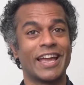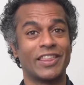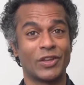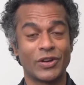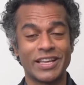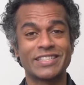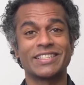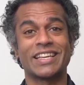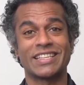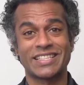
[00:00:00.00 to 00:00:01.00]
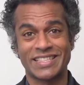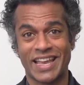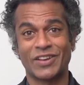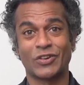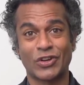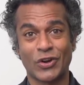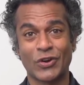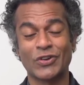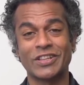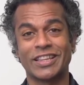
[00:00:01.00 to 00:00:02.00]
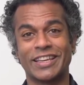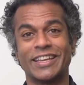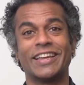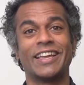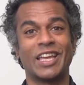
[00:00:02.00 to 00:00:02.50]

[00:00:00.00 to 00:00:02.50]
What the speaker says: And there isn't a standard currently